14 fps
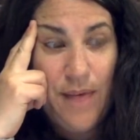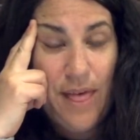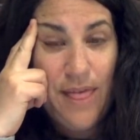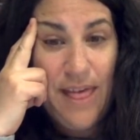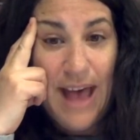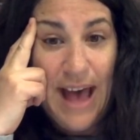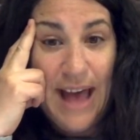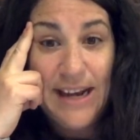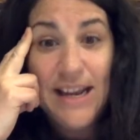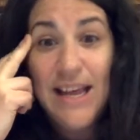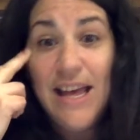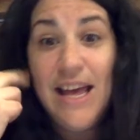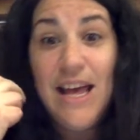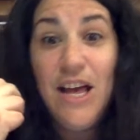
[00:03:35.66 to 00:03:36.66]
that
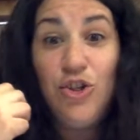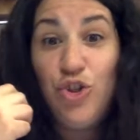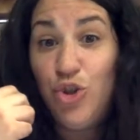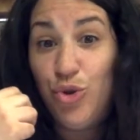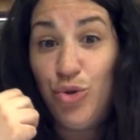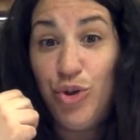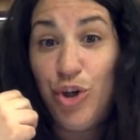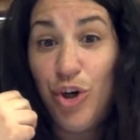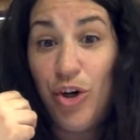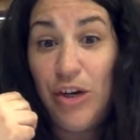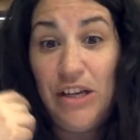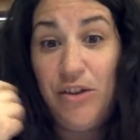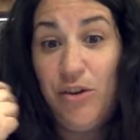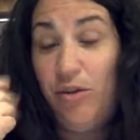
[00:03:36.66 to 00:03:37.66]
Junior
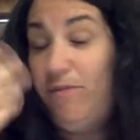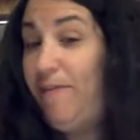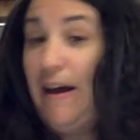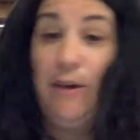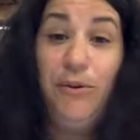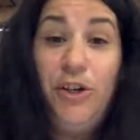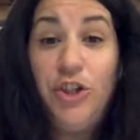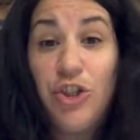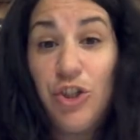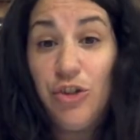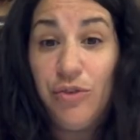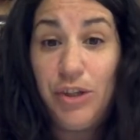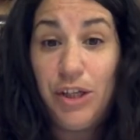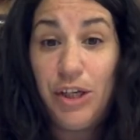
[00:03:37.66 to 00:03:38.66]
either found his
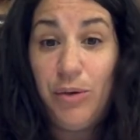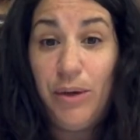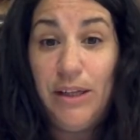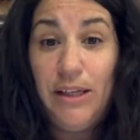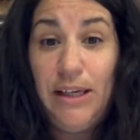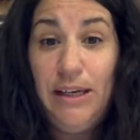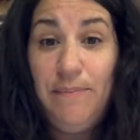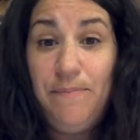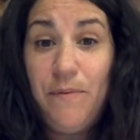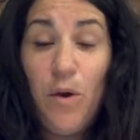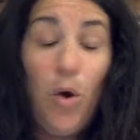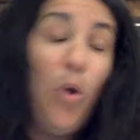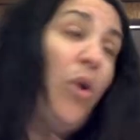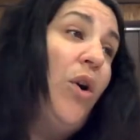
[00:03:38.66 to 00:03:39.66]
shirt really quickly
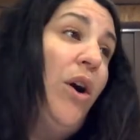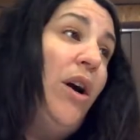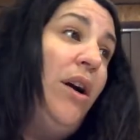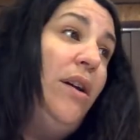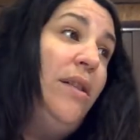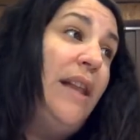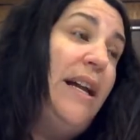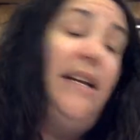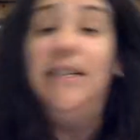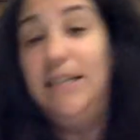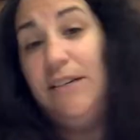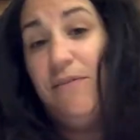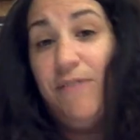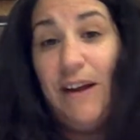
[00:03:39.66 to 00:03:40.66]
or that he
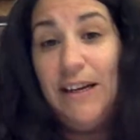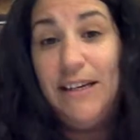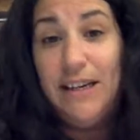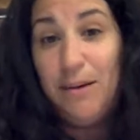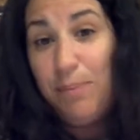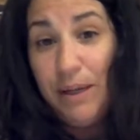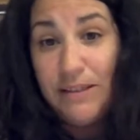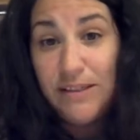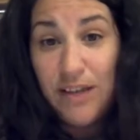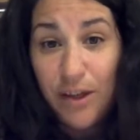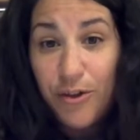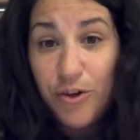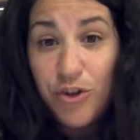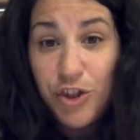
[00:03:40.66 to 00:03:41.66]
didn't find it and picked
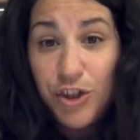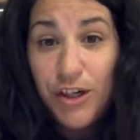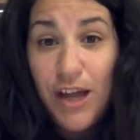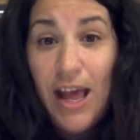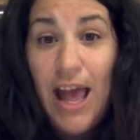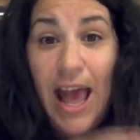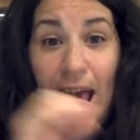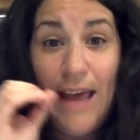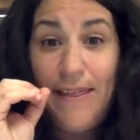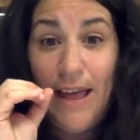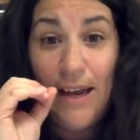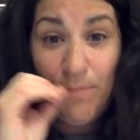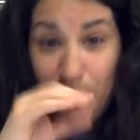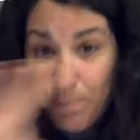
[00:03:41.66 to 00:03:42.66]
another shirt and
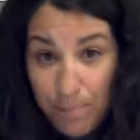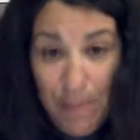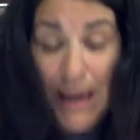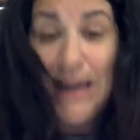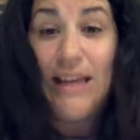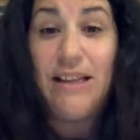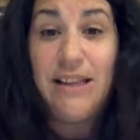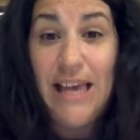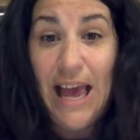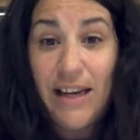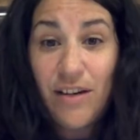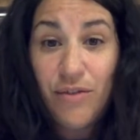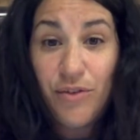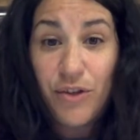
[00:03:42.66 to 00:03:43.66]
then make it the
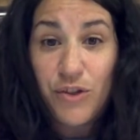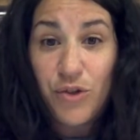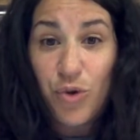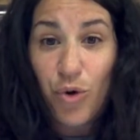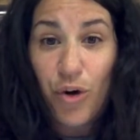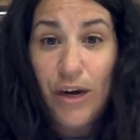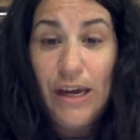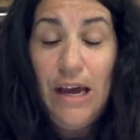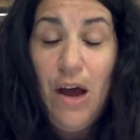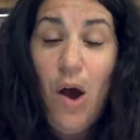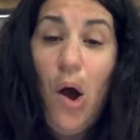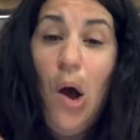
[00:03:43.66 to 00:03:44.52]
end of the story.